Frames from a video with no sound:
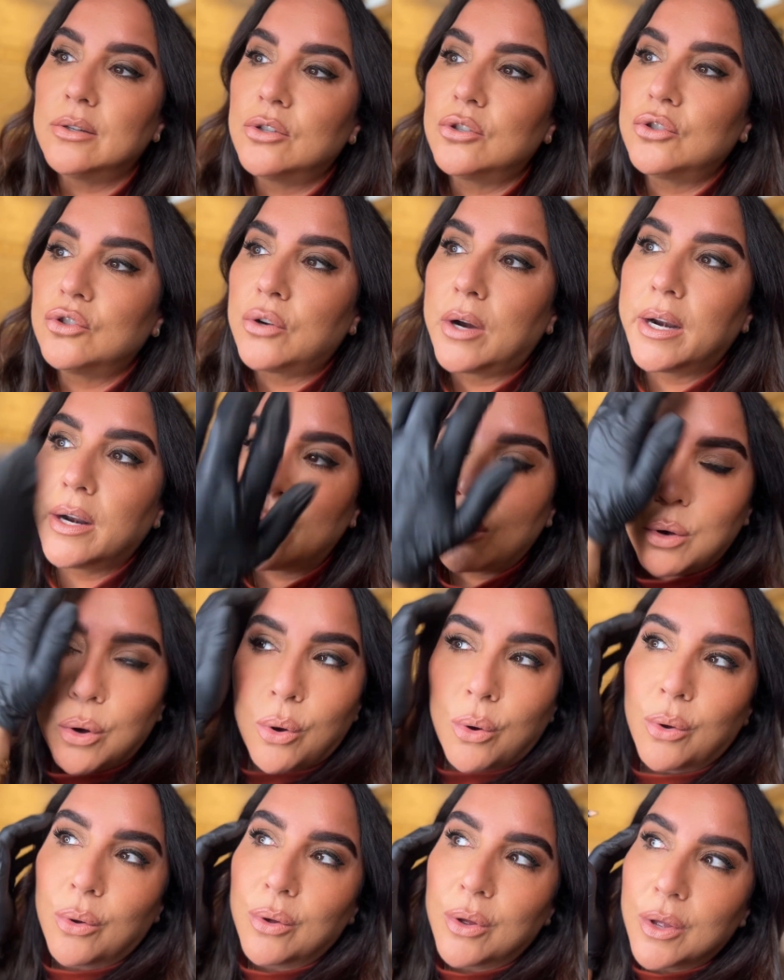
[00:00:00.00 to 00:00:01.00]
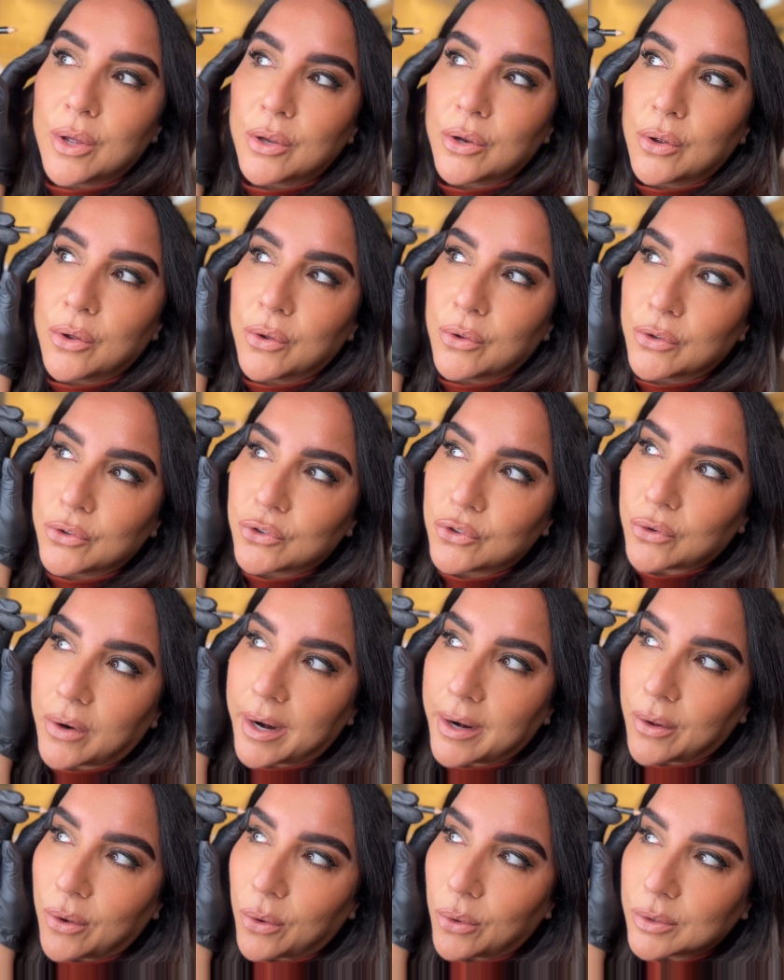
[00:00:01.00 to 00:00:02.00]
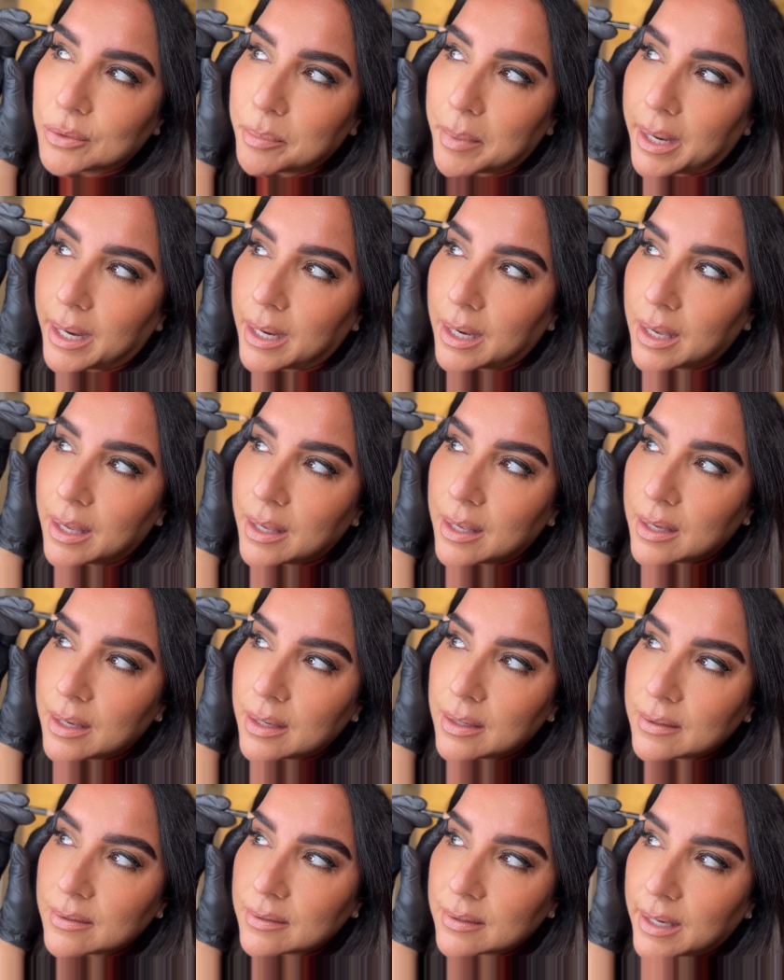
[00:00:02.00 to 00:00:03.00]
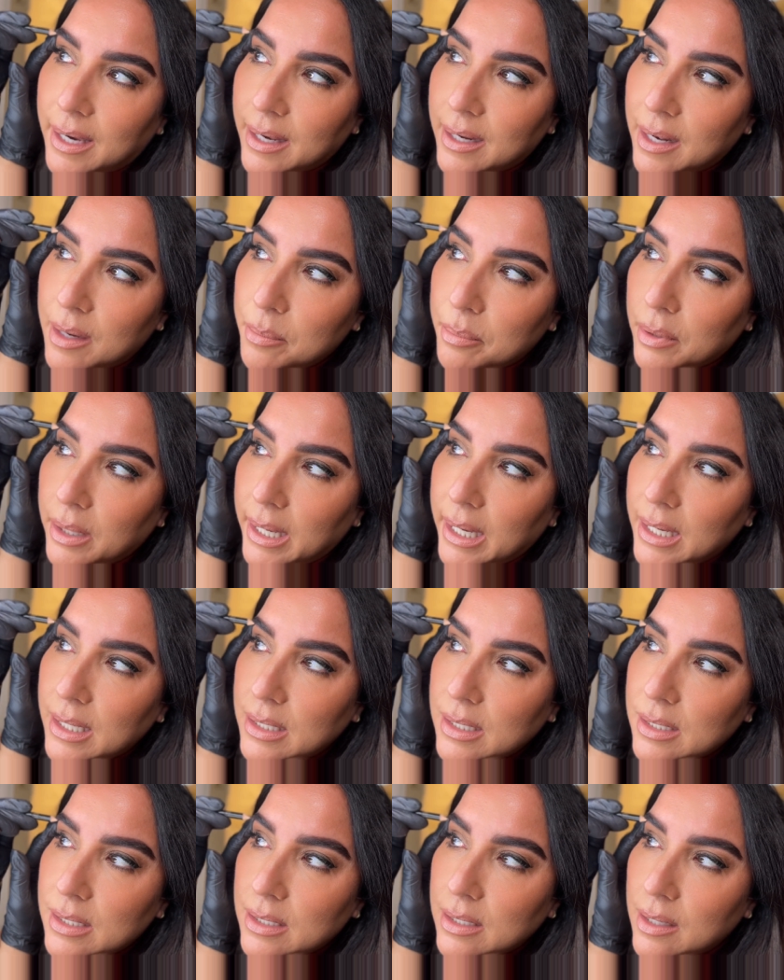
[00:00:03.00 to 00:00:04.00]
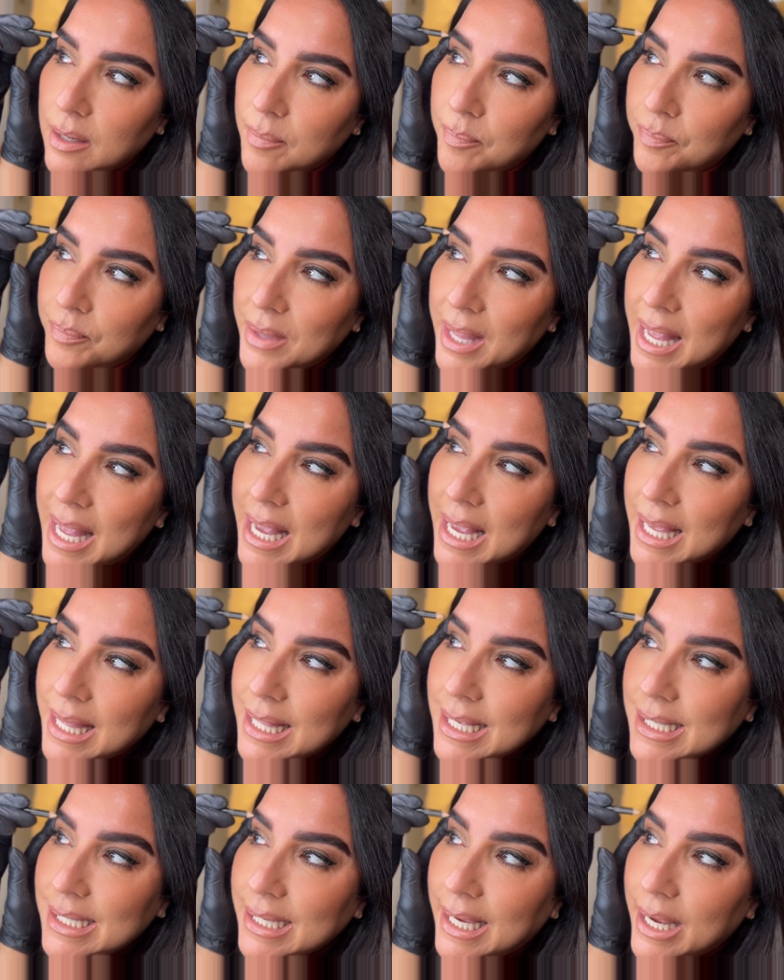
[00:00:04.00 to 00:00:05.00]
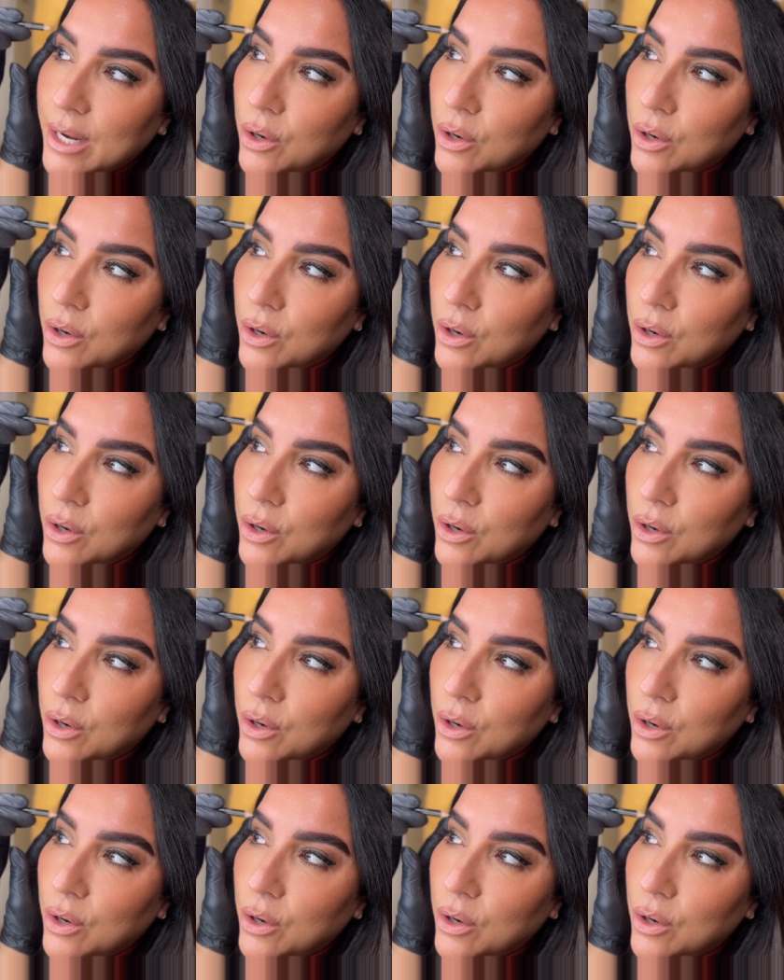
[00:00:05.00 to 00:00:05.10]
trying to hold my skin in place. The skin